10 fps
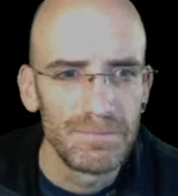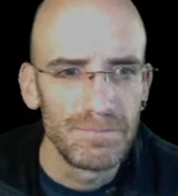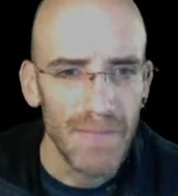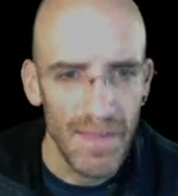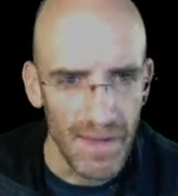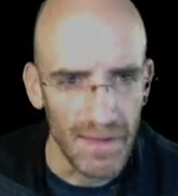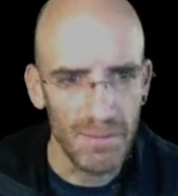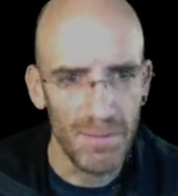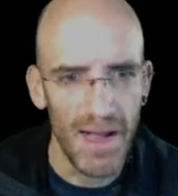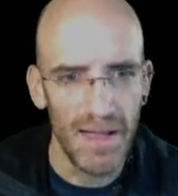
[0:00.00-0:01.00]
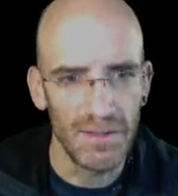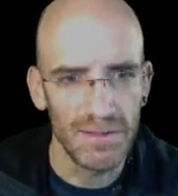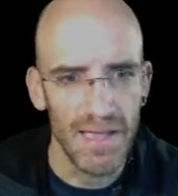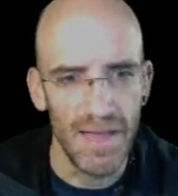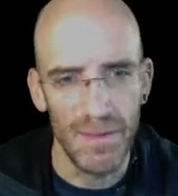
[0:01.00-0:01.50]
And then it
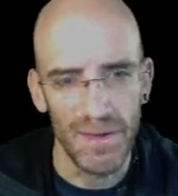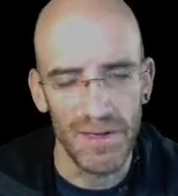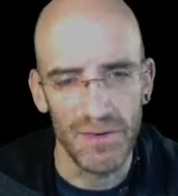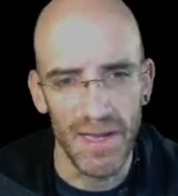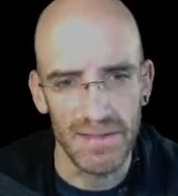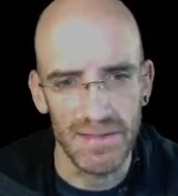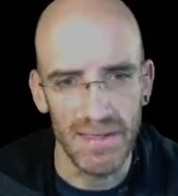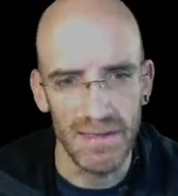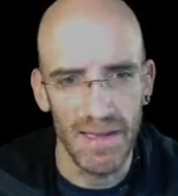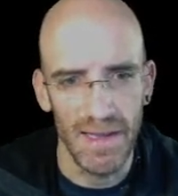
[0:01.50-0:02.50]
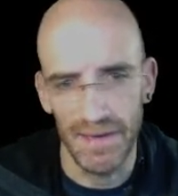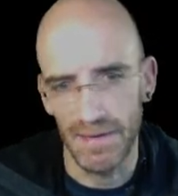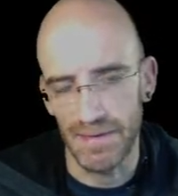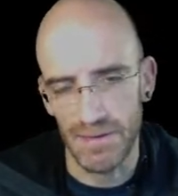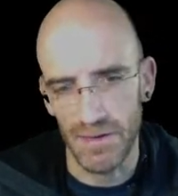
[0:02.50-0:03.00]
compiles, and then we can test it, and
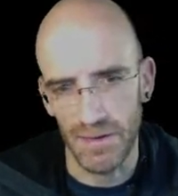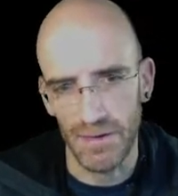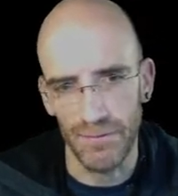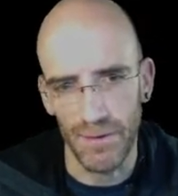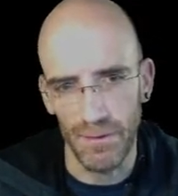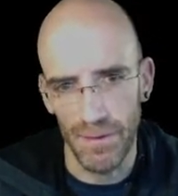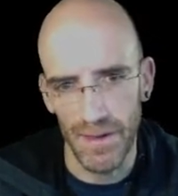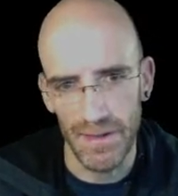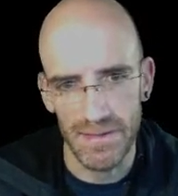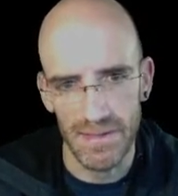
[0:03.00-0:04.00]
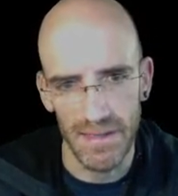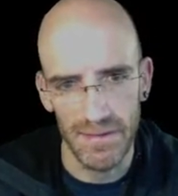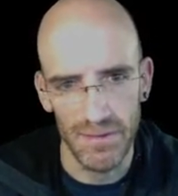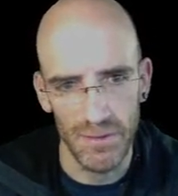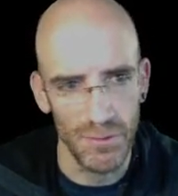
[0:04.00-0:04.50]
it's going to convert this
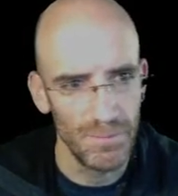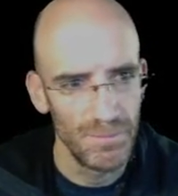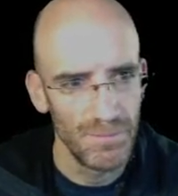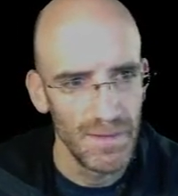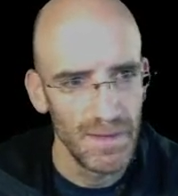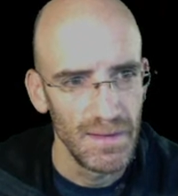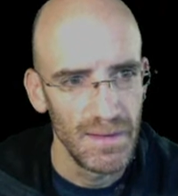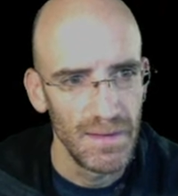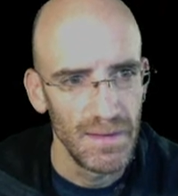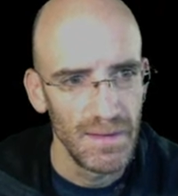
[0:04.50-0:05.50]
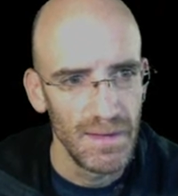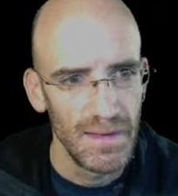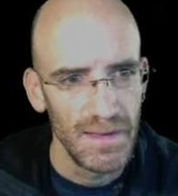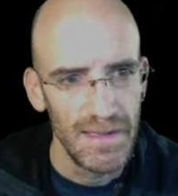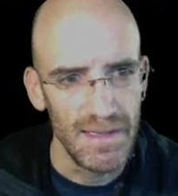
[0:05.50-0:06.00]
into
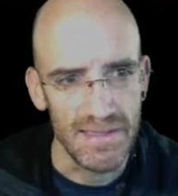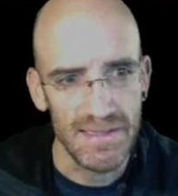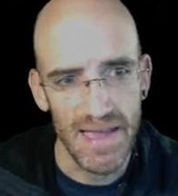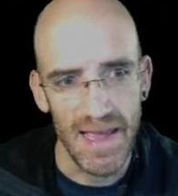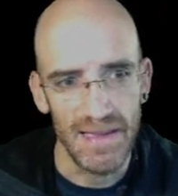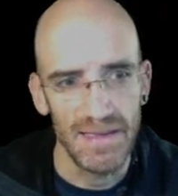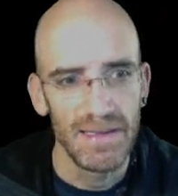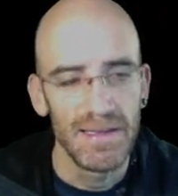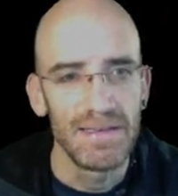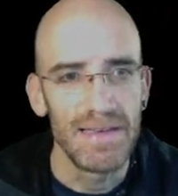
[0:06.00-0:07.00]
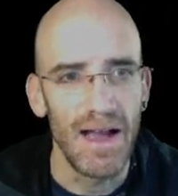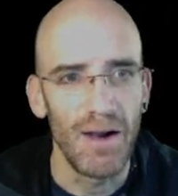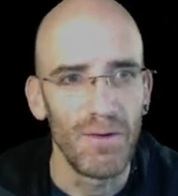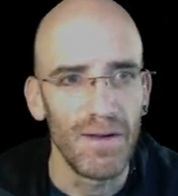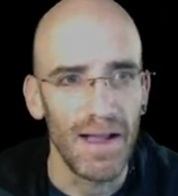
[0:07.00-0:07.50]
histe.
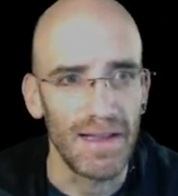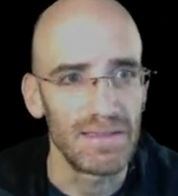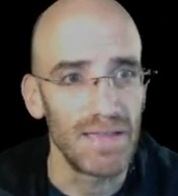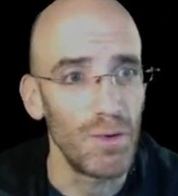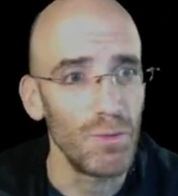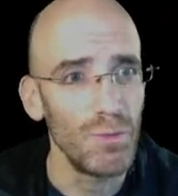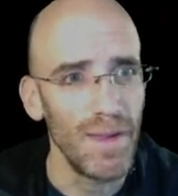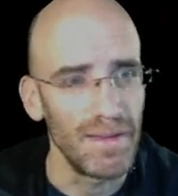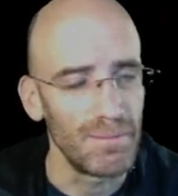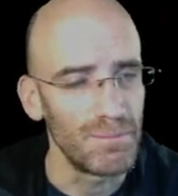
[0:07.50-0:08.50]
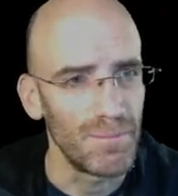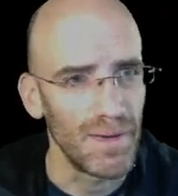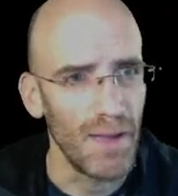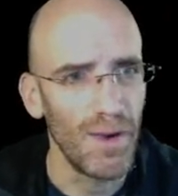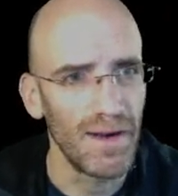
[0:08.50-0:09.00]
Now I can say, oh wait, but
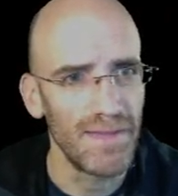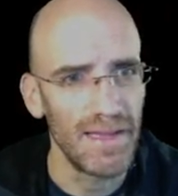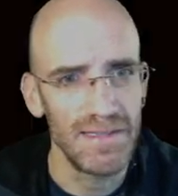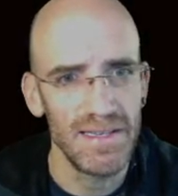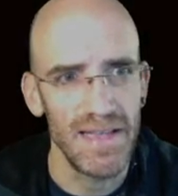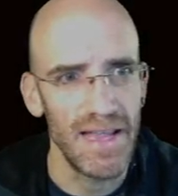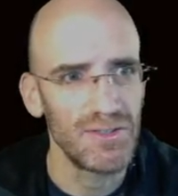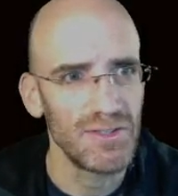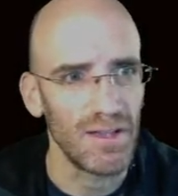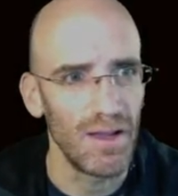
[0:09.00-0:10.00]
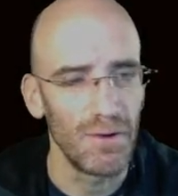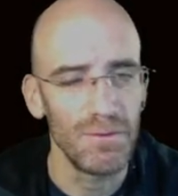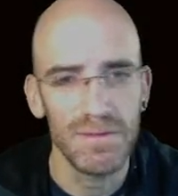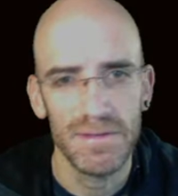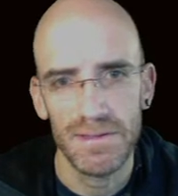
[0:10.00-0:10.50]
I wanted that th to go,
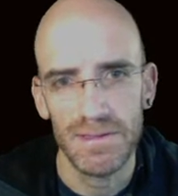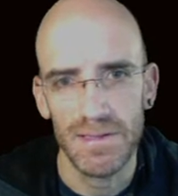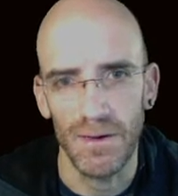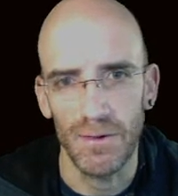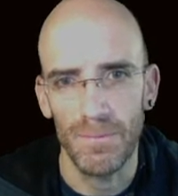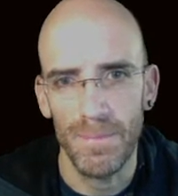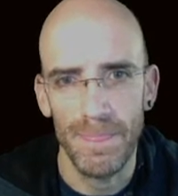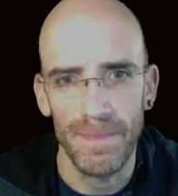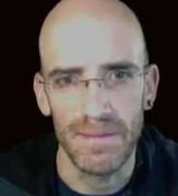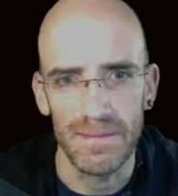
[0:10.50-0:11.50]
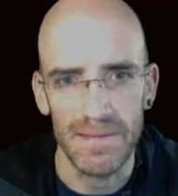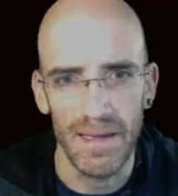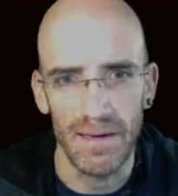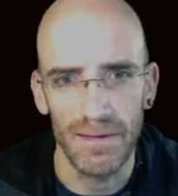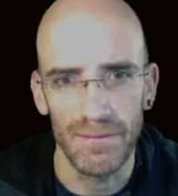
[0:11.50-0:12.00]
so
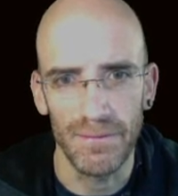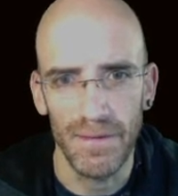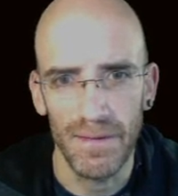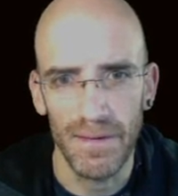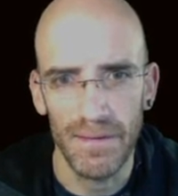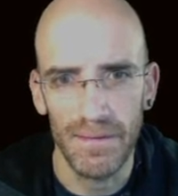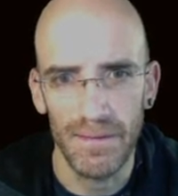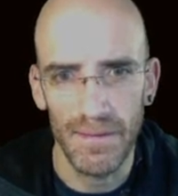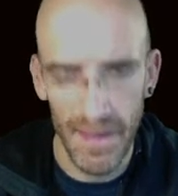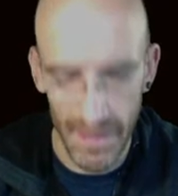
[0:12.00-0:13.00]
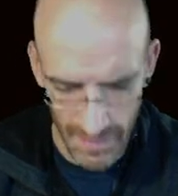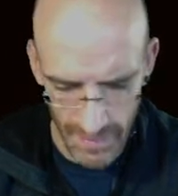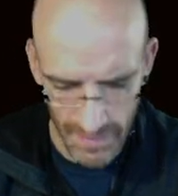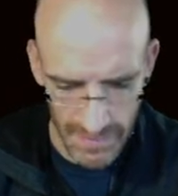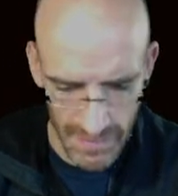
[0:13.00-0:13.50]
instead of that,
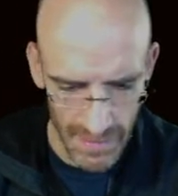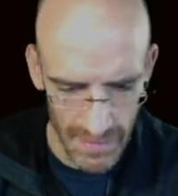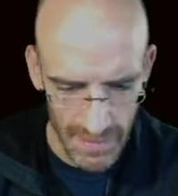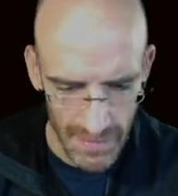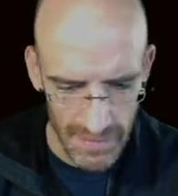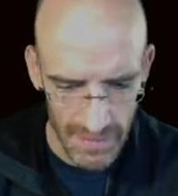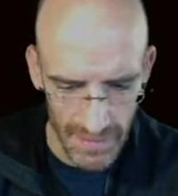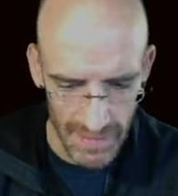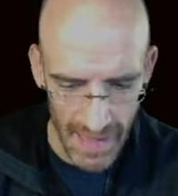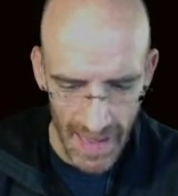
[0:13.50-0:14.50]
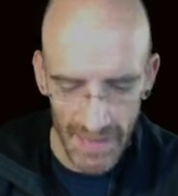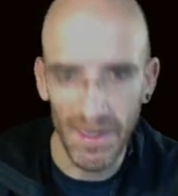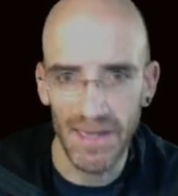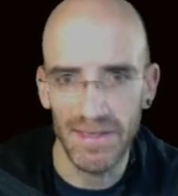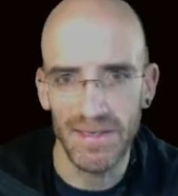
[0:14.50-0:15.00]
I can say I can add
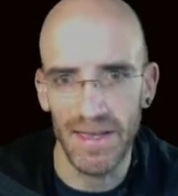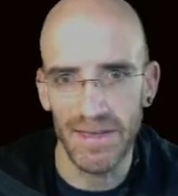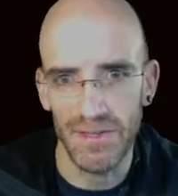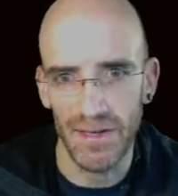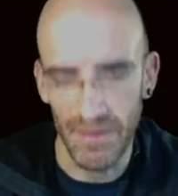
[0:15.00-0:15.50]
my th here.